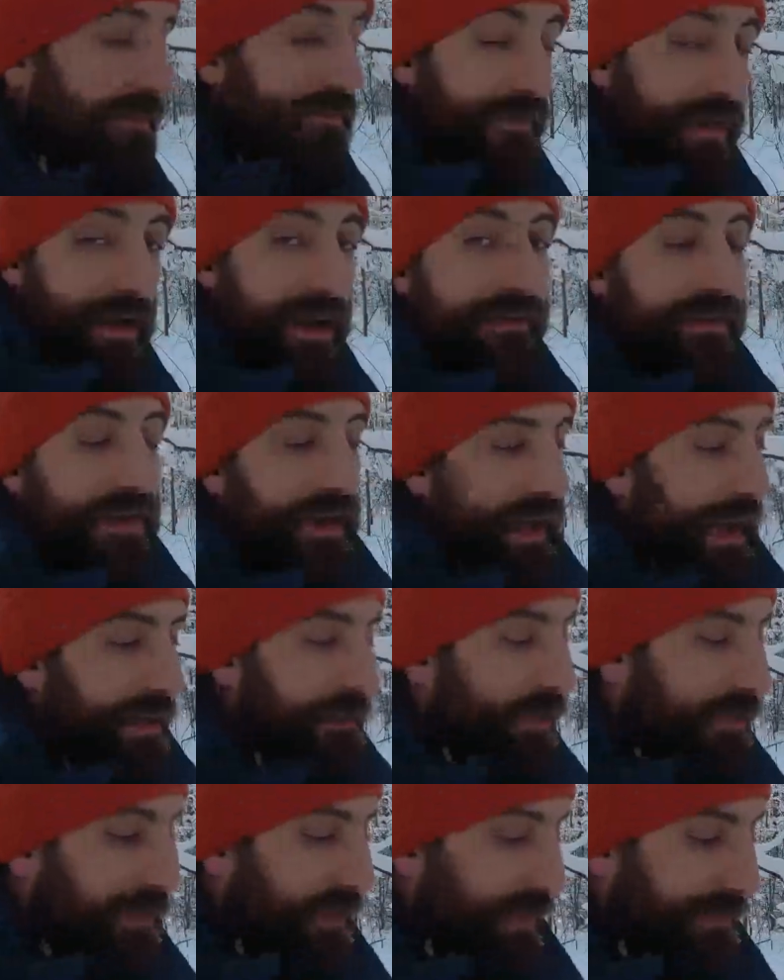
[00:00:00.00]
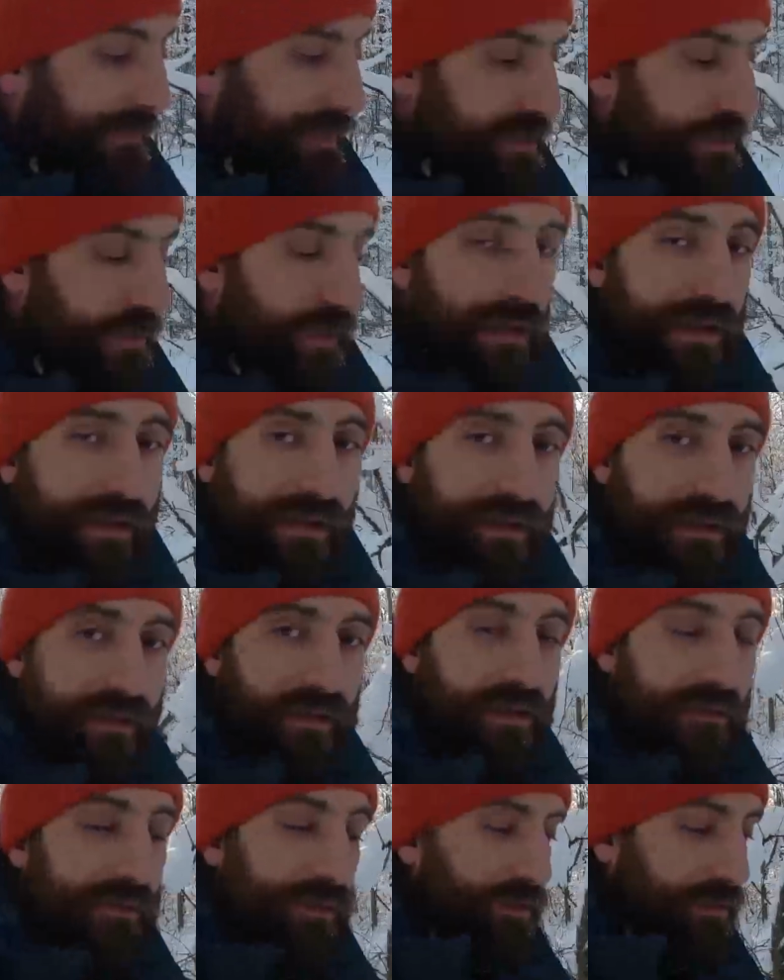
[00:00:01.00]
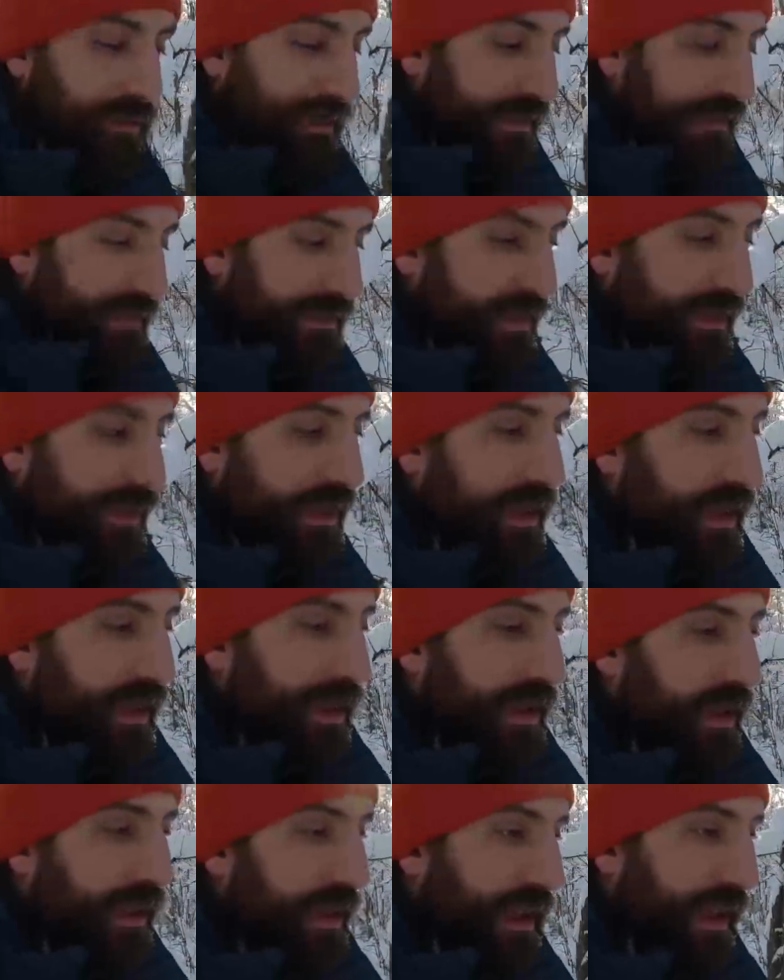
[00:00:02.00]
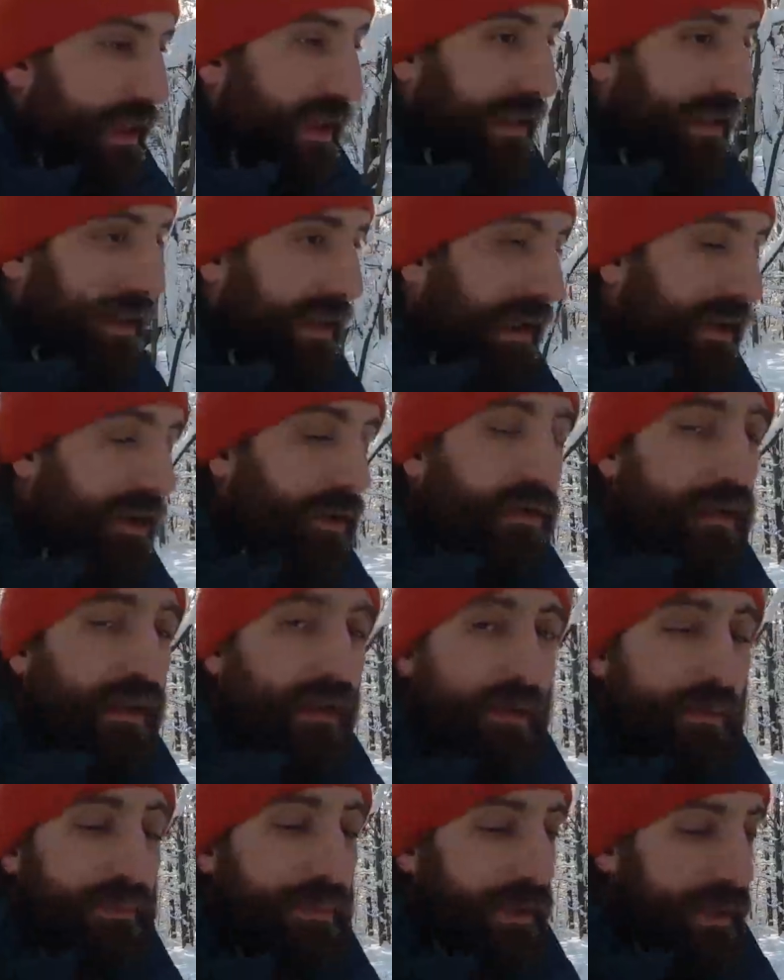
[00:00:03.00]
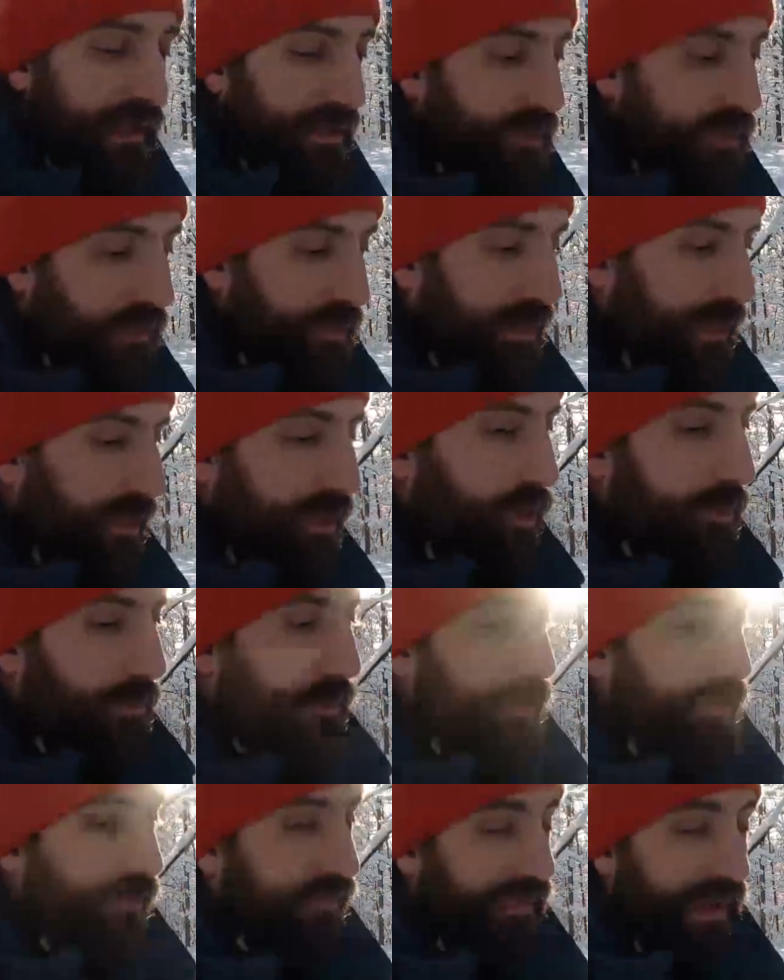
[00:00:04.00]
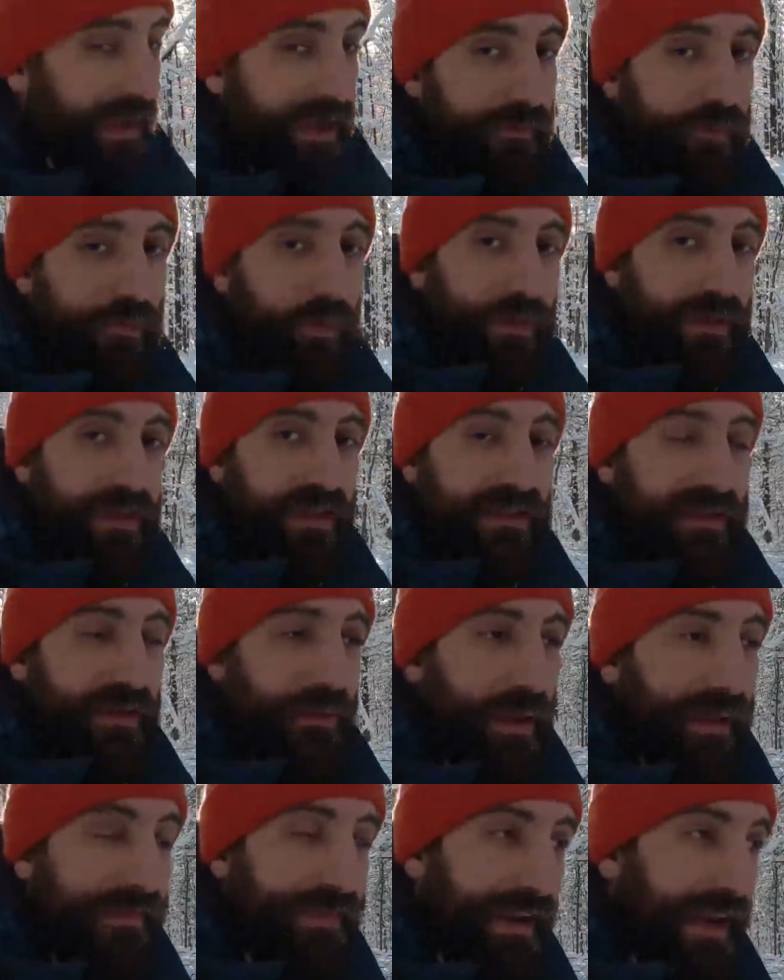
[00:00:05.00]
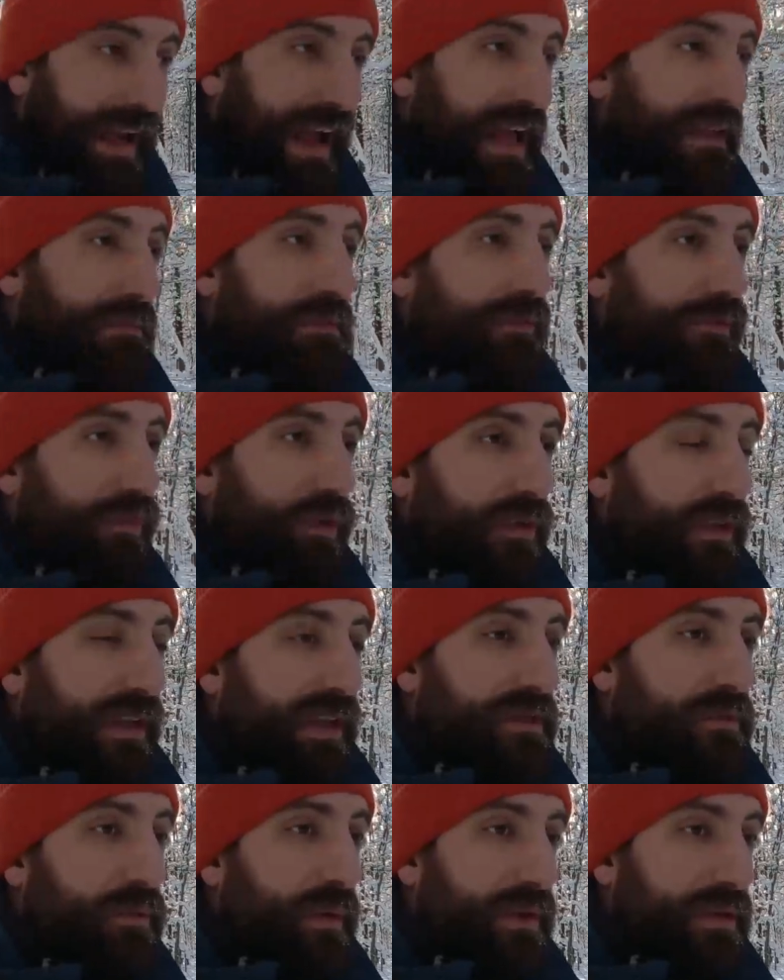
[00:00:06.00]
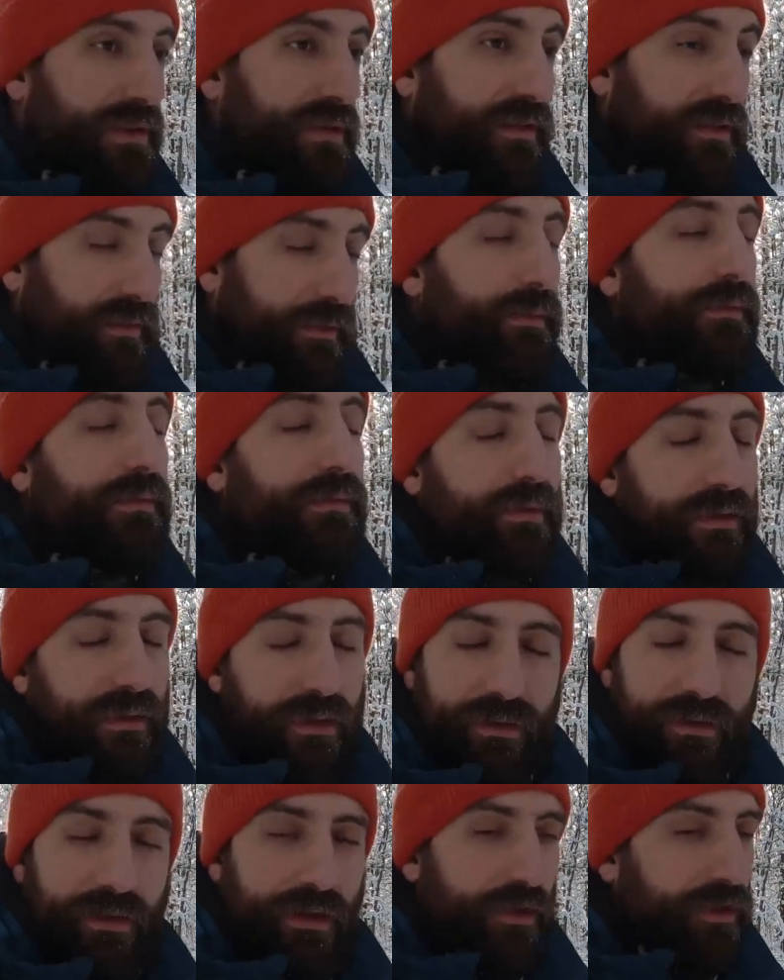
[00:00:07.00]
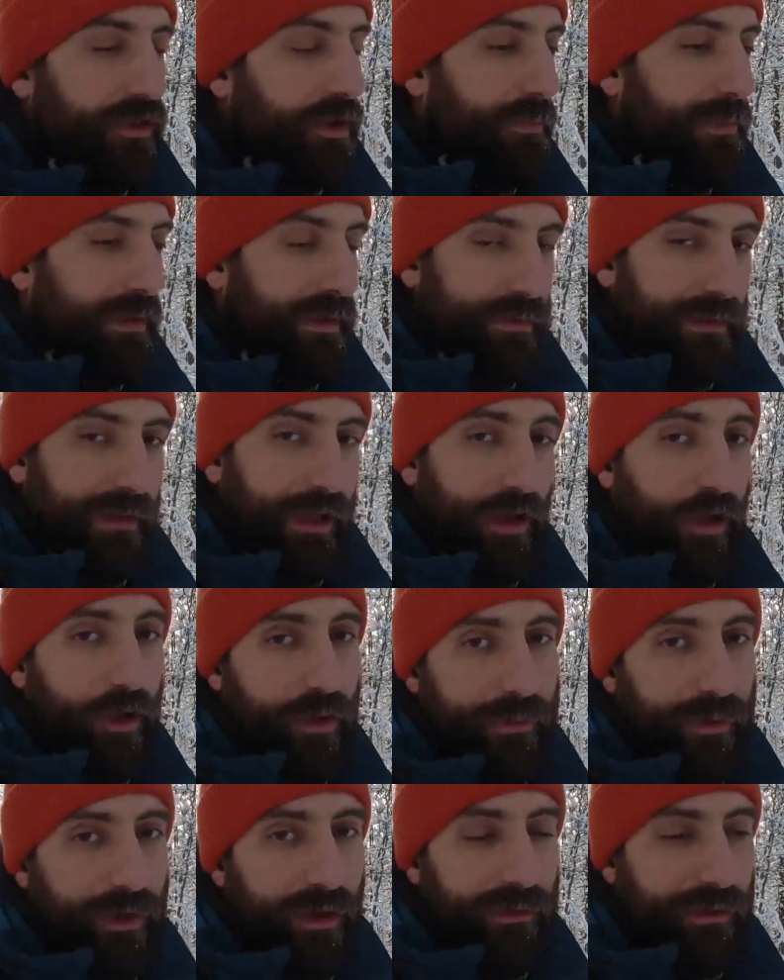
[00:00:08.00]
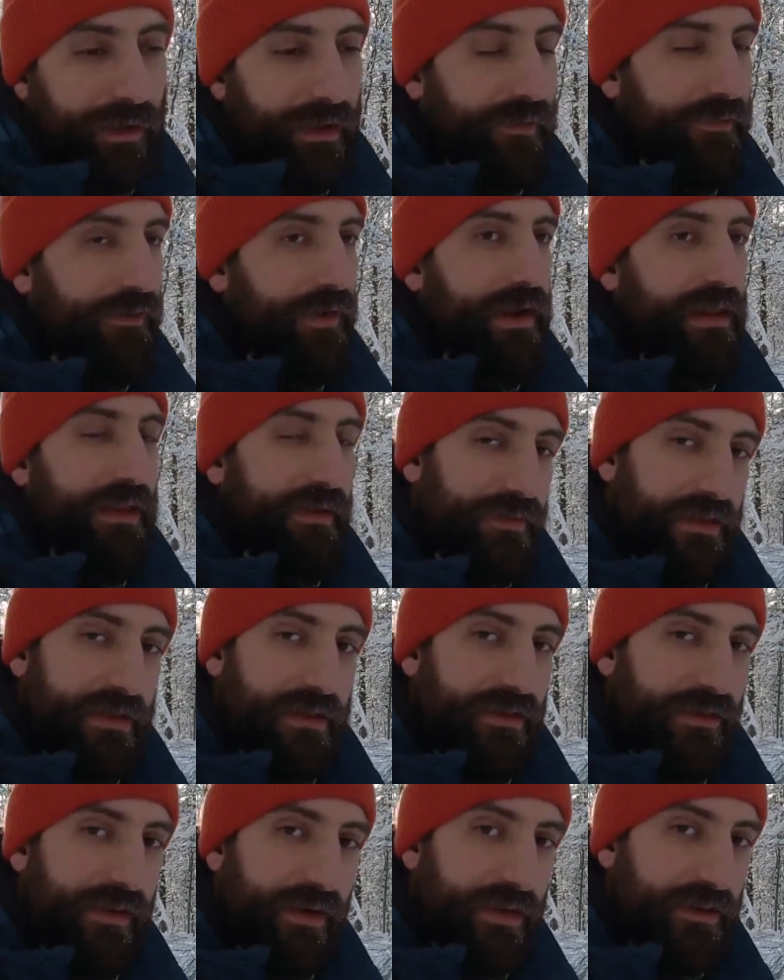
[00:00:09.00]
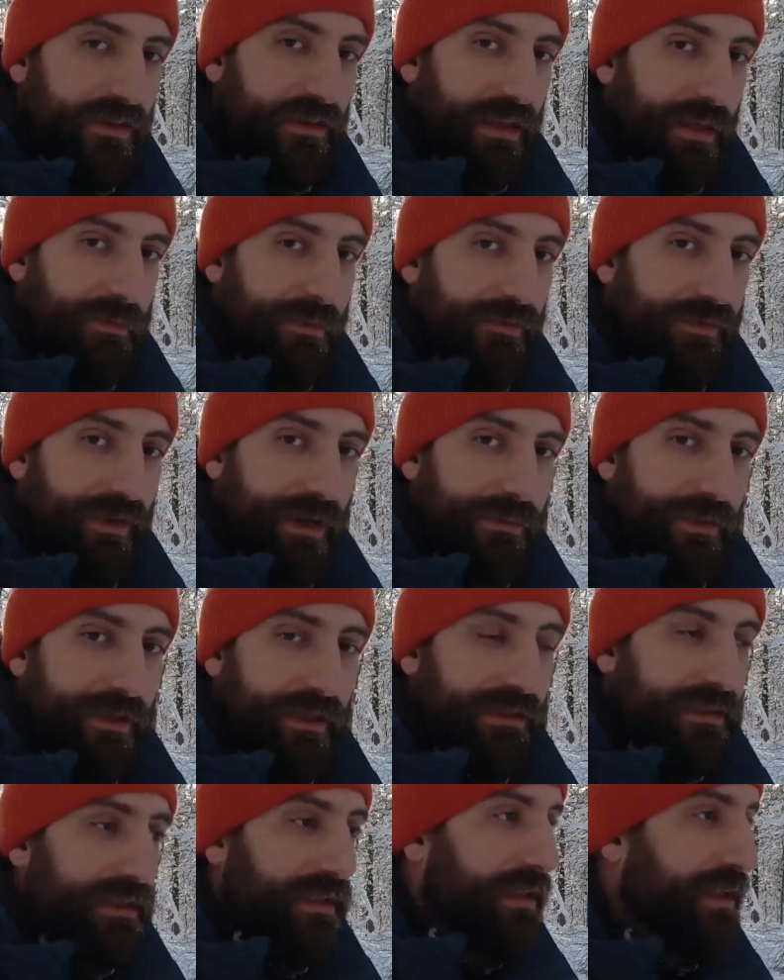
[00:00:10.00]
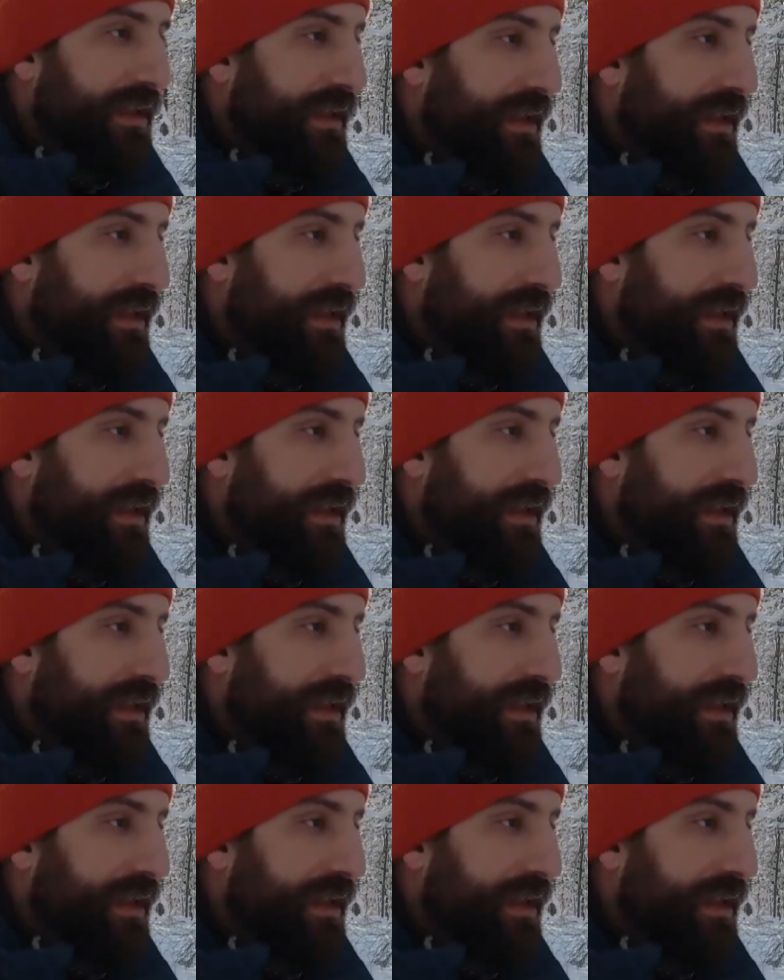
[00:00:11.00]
I'm very happy with the image quality about this. I can only compare it to the GoPro 5, which is the one that I had before this one, so not comparable at all, probably very different generation type of cameras,